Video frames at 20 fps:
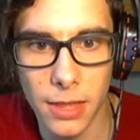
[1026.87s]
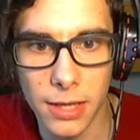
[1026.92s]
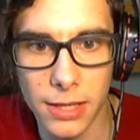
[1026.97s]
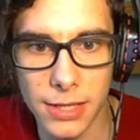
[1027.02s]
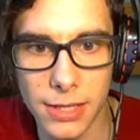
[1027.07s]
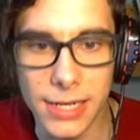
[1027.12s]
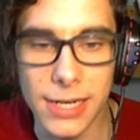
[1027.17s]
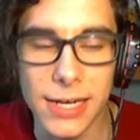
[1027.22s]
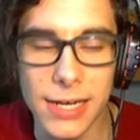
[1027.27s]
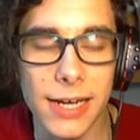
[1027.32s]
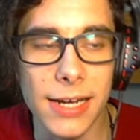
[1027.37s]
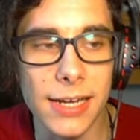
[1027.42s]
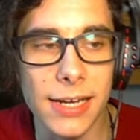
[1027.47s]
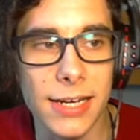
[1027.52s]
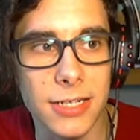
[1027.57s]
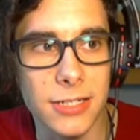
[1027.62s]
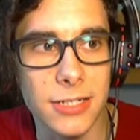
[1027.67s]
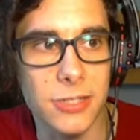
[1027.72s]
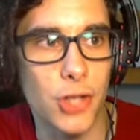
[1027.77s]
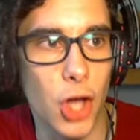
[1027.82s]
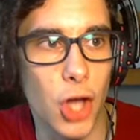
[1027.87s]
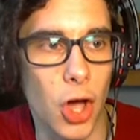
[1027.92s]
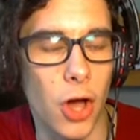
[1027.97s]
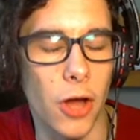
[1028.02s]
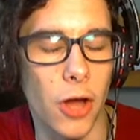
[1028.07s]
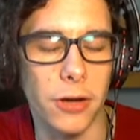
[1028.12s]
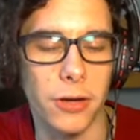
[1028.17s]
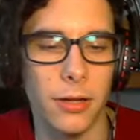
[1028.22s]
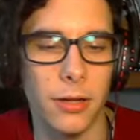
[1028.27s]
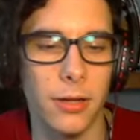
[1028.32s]
It is
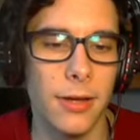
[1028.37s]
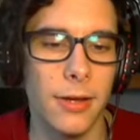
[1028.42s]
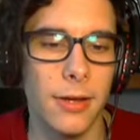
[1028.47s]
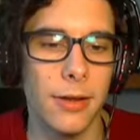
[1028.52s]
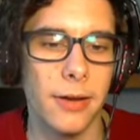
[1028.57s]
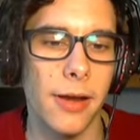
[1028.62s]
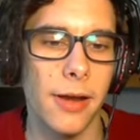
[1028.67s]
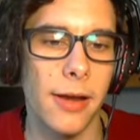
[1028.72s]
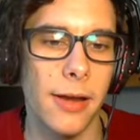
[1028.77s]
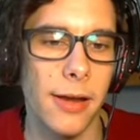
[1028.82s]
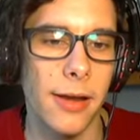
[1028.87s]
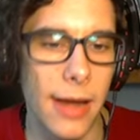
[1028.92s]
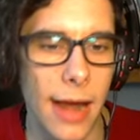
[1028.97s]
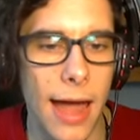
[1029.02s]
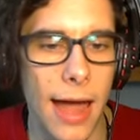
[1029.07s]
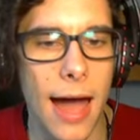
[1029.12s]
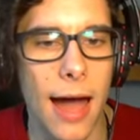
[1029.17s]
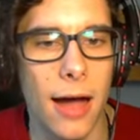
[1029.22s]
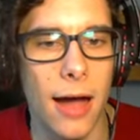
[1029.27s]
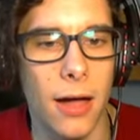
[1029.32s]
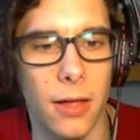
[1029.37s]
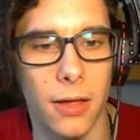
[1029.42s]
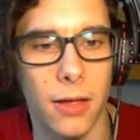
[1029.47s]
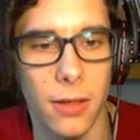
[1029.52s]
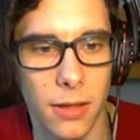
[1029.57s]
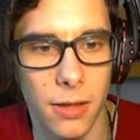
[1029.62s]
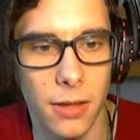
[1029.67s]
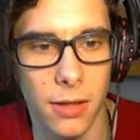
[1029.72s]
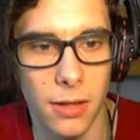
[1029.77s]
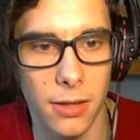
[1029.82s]
done. Now,
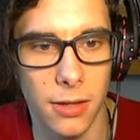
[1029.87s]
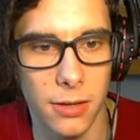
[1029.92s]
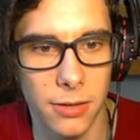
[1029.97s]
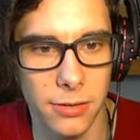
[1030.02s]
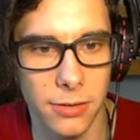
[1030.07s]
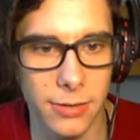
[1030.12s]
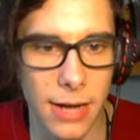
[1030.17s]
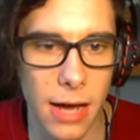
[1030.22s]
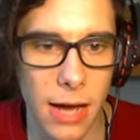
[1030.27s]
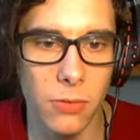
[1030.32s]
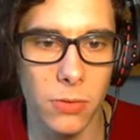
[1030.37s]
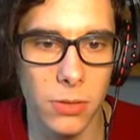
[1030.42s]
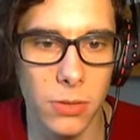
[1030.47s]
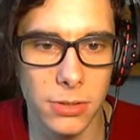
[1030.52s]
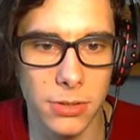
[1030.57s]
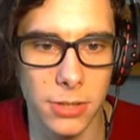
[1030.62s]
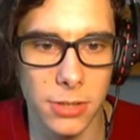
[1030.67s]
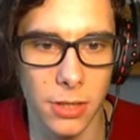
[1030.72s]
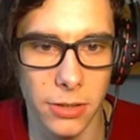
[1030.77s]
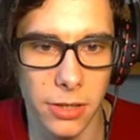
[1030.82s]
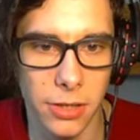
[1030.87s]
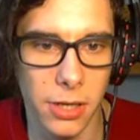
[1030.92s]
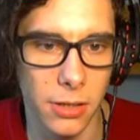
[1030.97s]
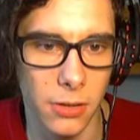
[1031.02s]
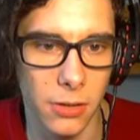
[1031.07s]
now we're talking.